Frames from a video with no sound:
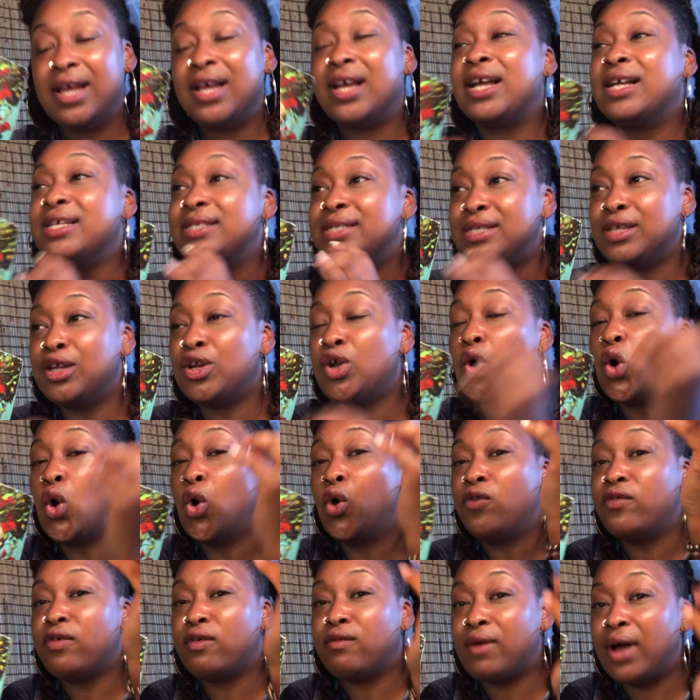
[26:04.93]
Consider
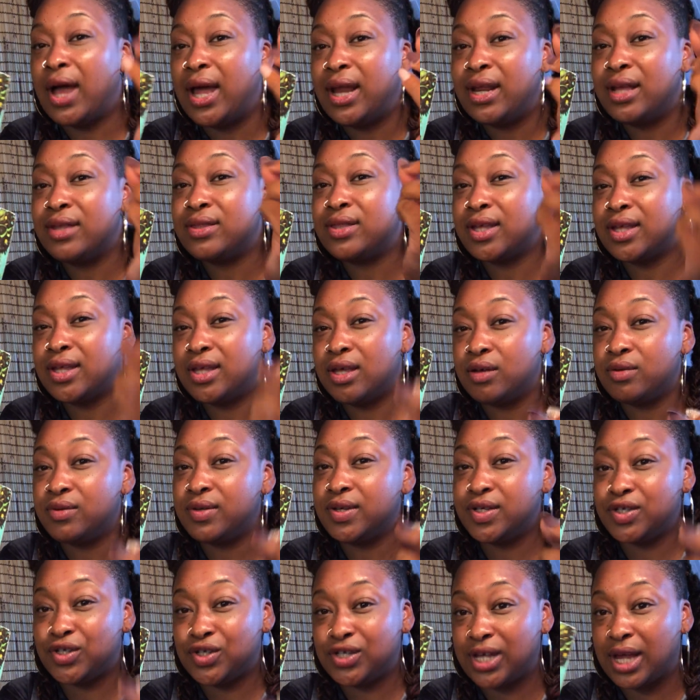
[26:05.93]
overriding the
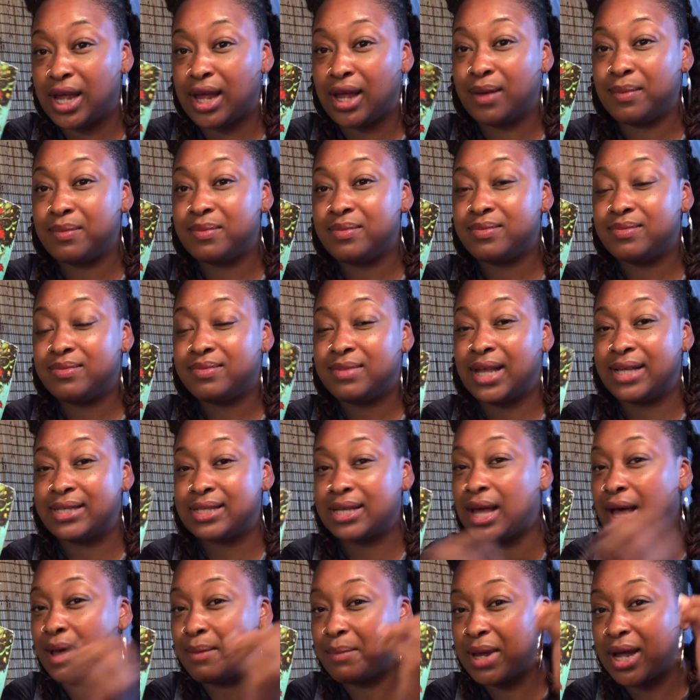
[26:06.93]
guilt and shame that's
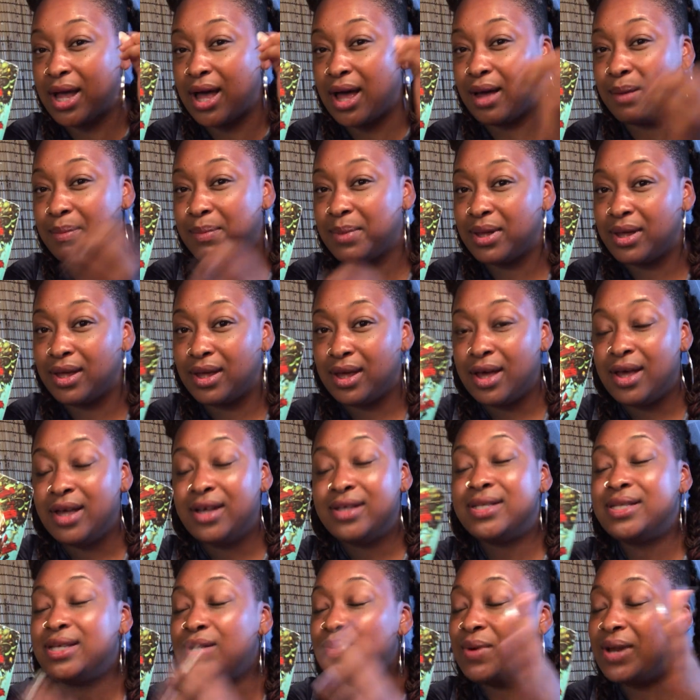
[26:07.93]
coming up
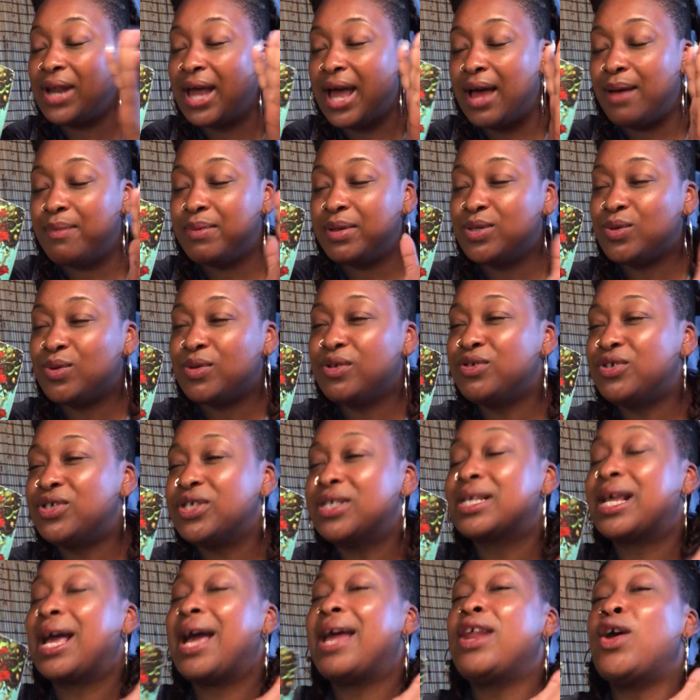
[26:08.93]
see what happens when you
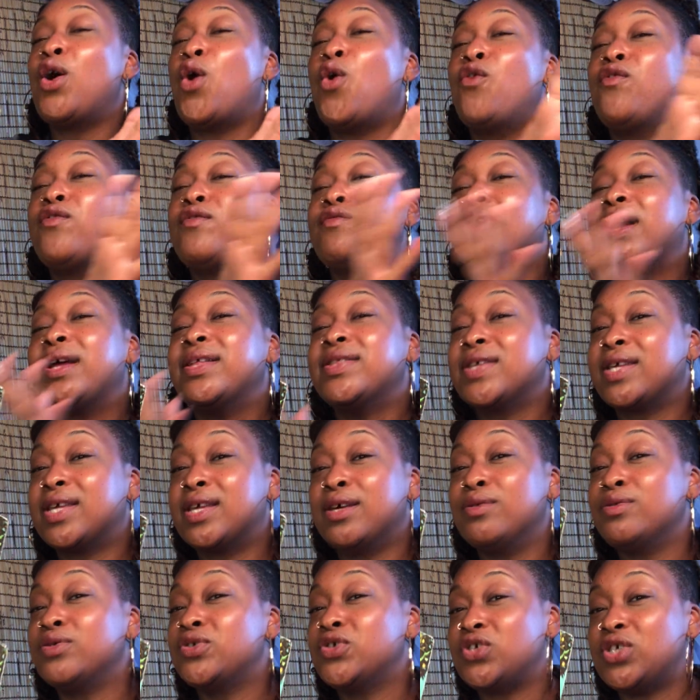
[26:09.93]
just kind of override the
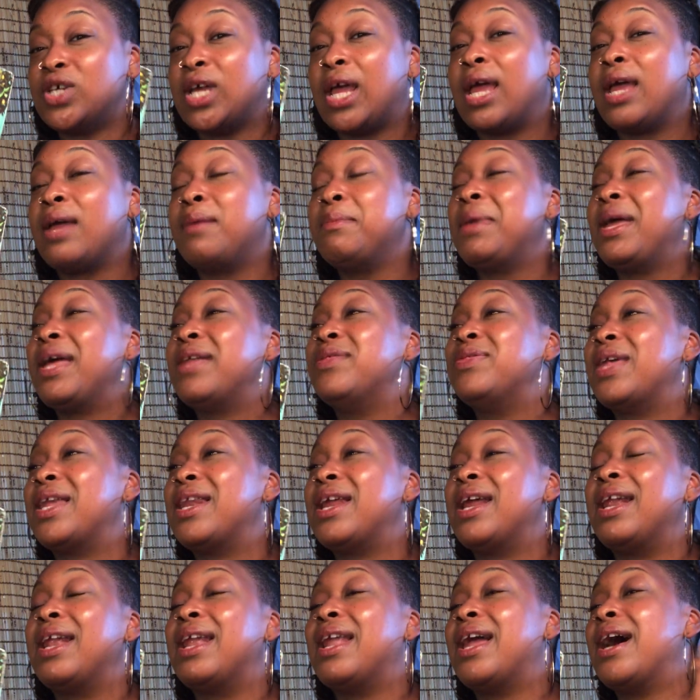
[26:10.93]
guilt and shame and
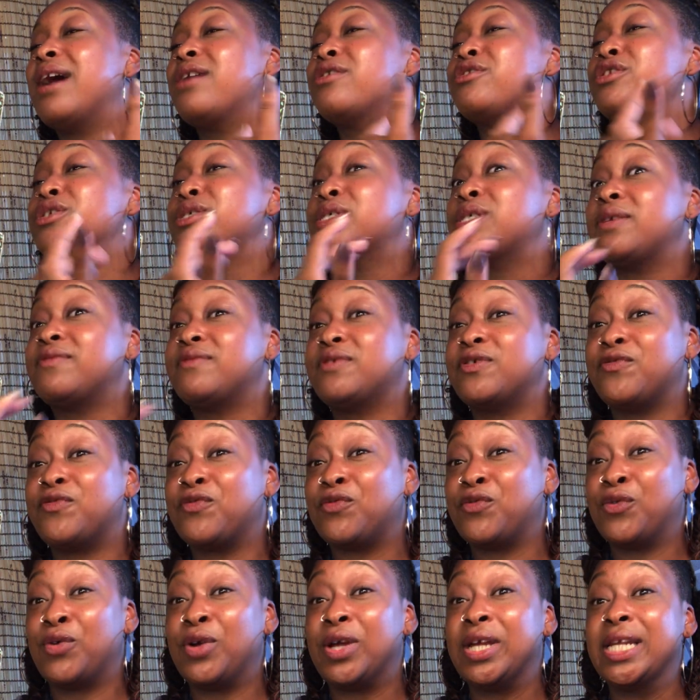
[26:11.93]
then allow yourself to
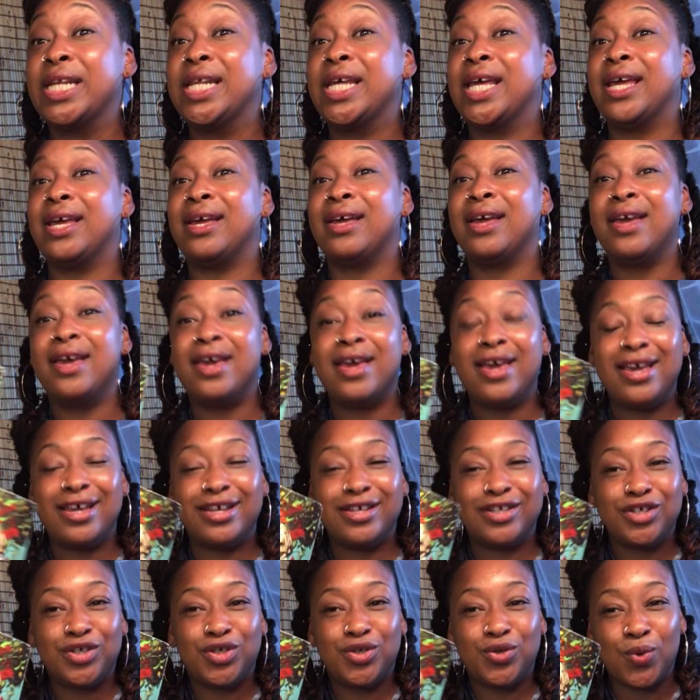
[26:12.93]
freely
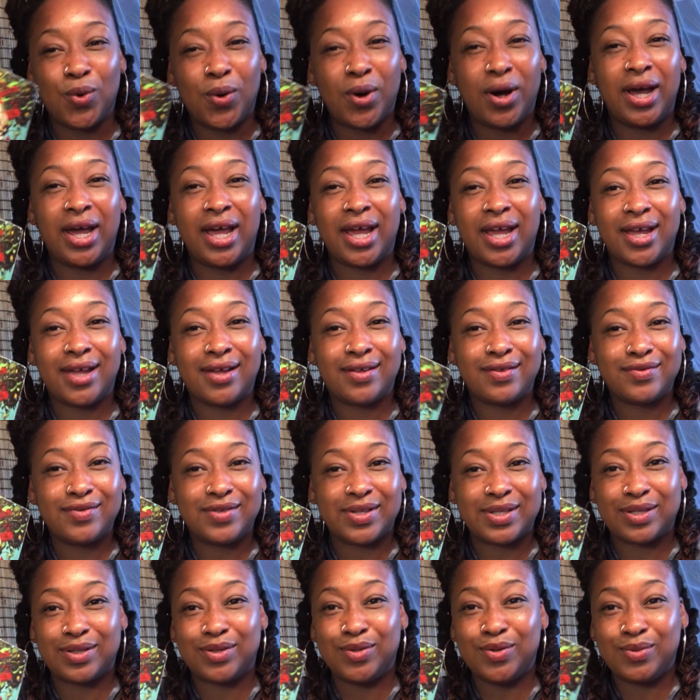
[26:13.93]
enjoy
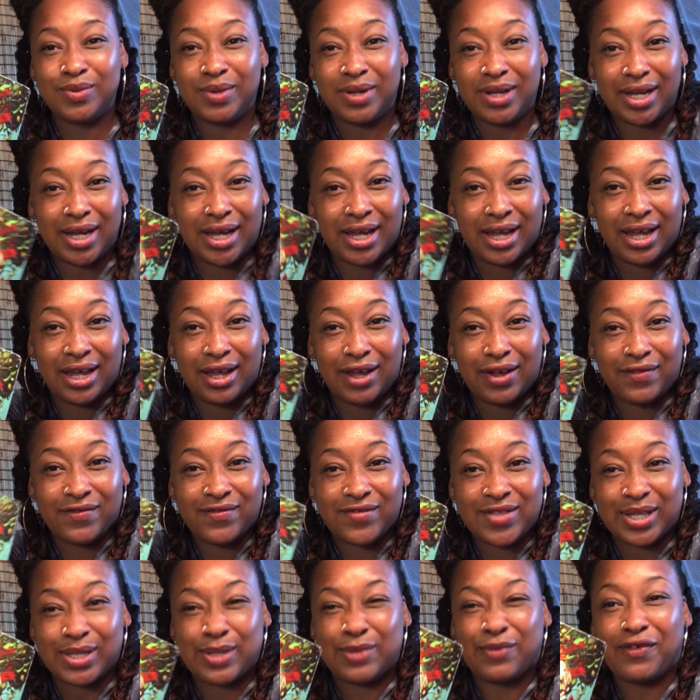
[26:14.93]
this new
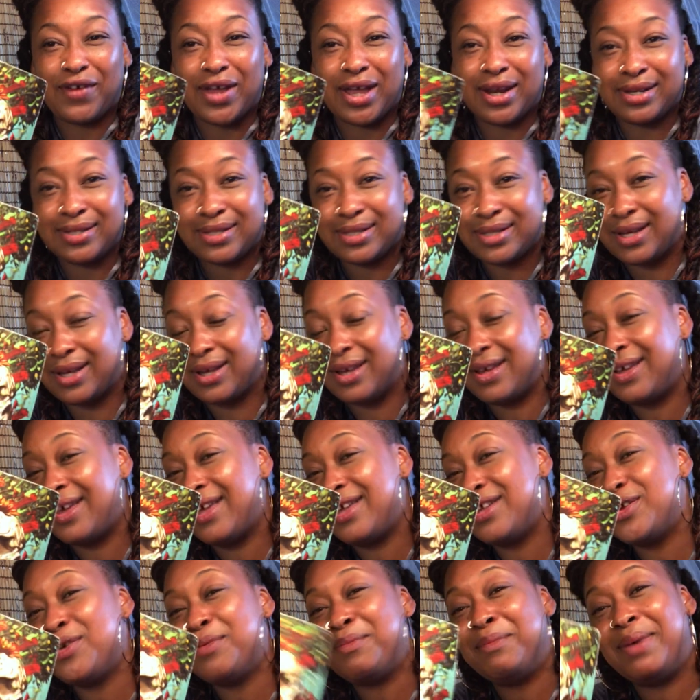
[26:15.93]
life, this fantasy
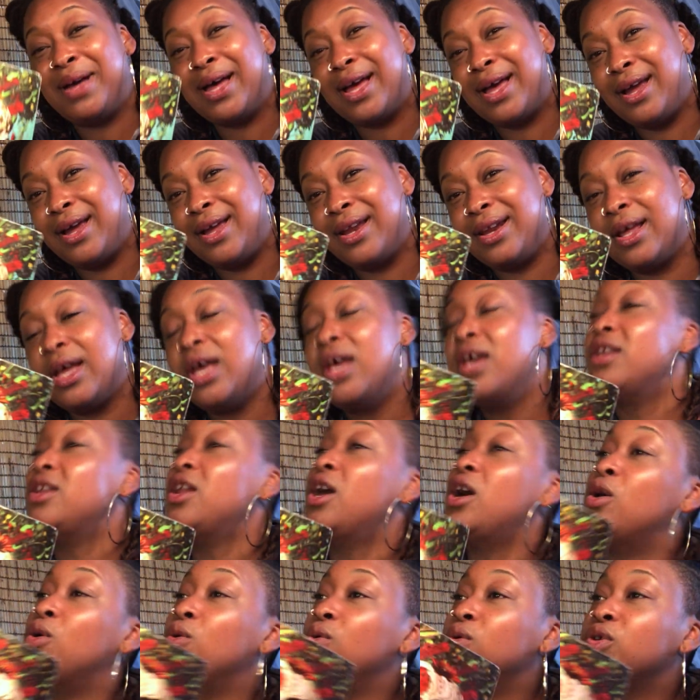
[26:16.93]
in your mind.
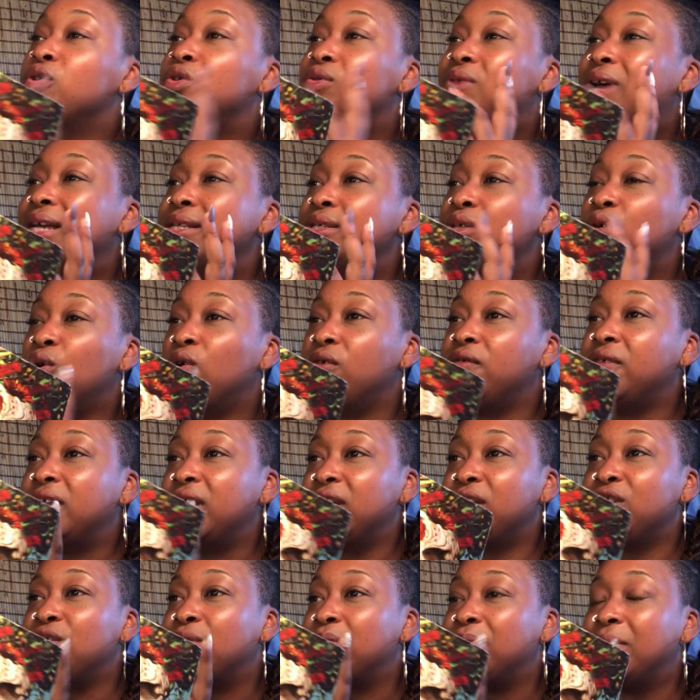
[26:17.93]
No, you guys are
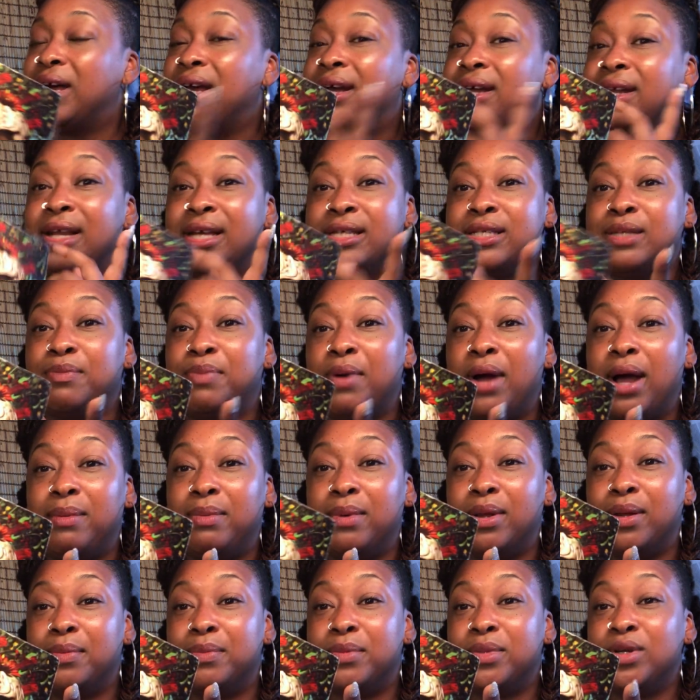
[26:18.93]
already in your mind. That's a
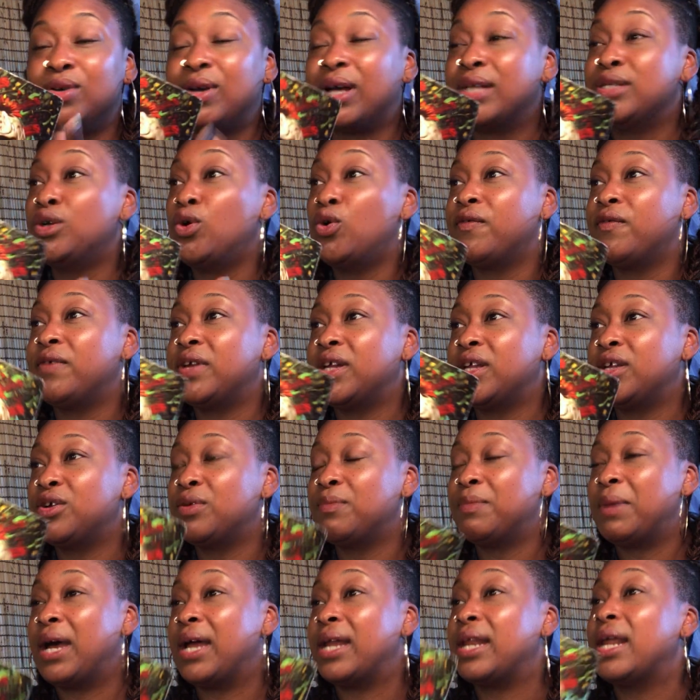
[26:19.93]
problem. You guys are already in
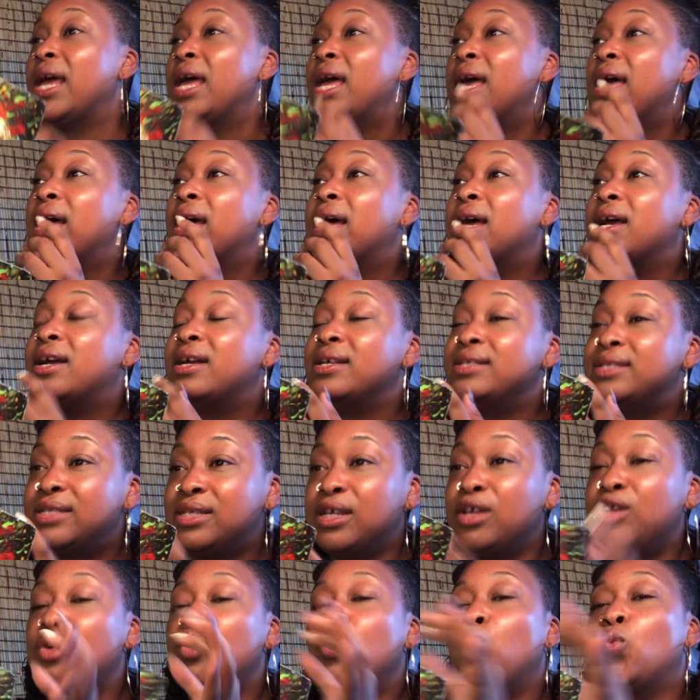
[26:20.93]
your mind.
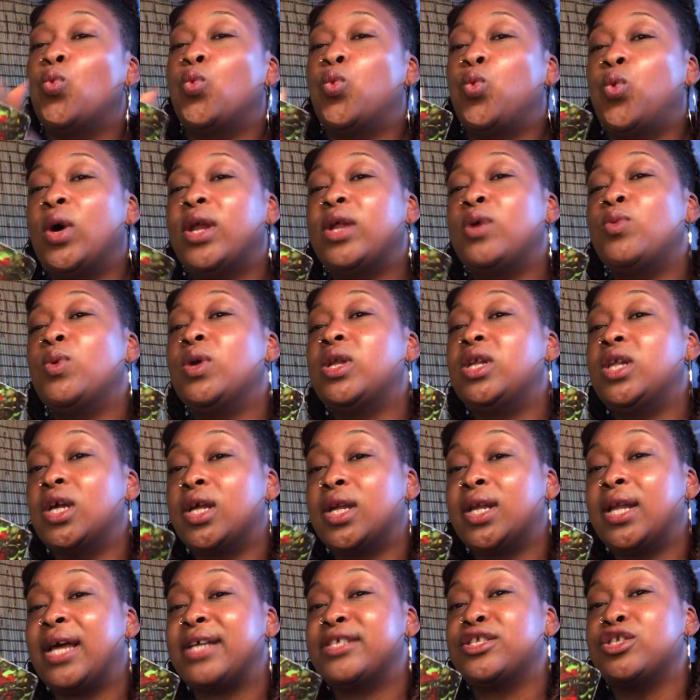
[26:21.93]
Consider what it would
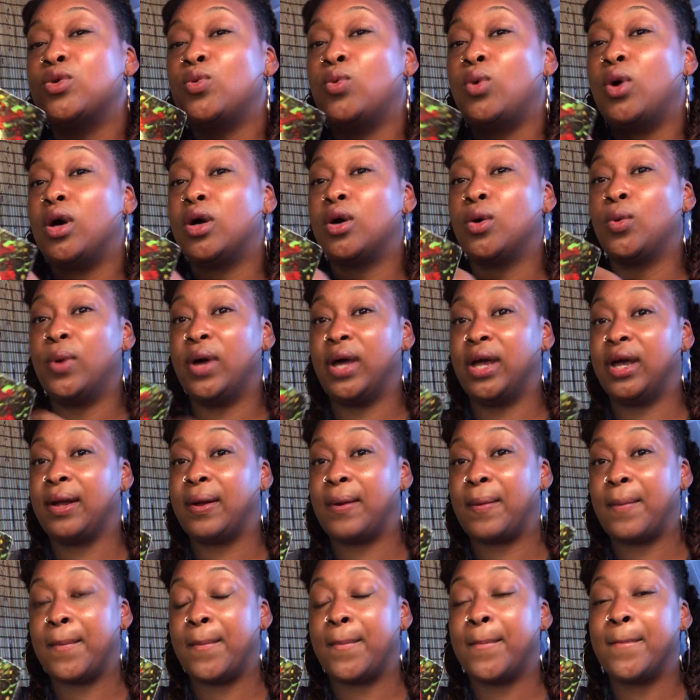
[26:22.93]
look like to walk away.